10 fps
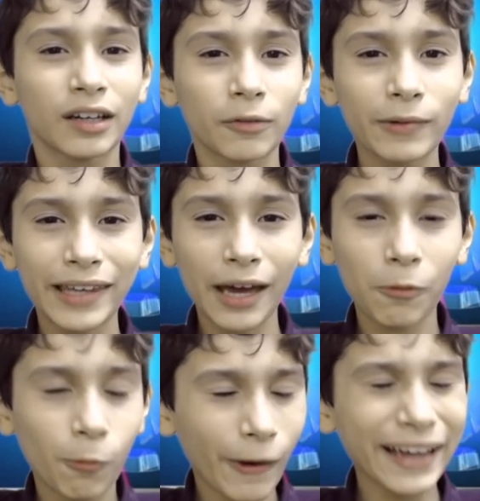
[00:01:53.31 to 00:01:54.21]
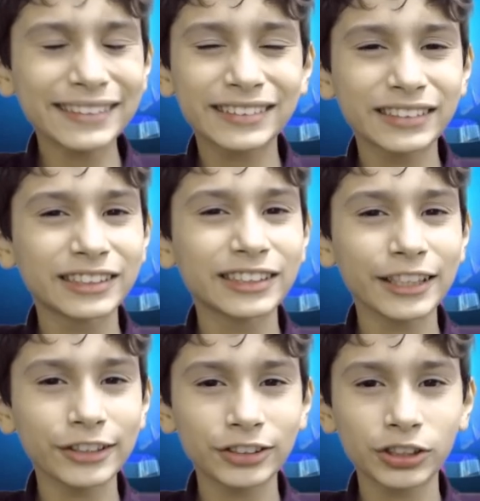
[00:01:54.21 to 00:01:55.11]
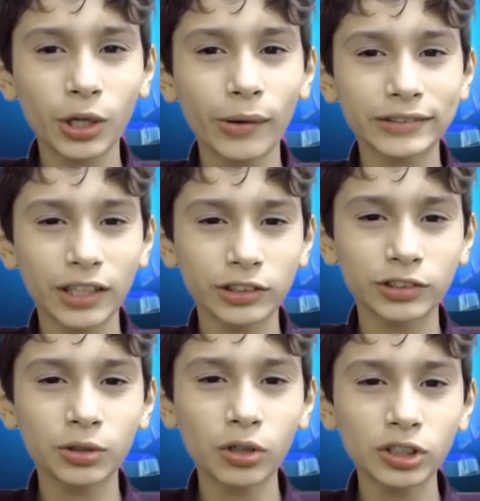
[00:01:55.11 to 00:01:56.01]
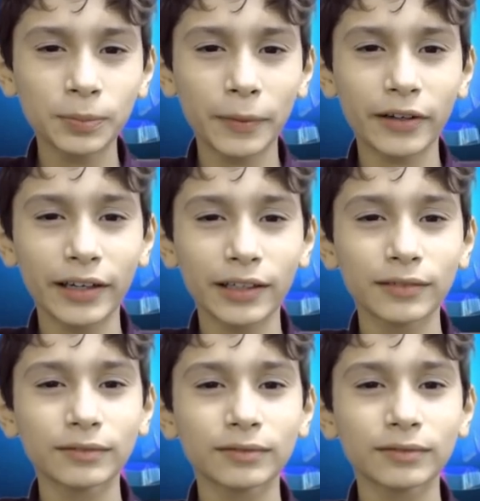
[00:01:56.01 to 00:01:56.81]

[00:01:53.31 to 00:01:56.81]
We can't wait to see you show us our school spirit.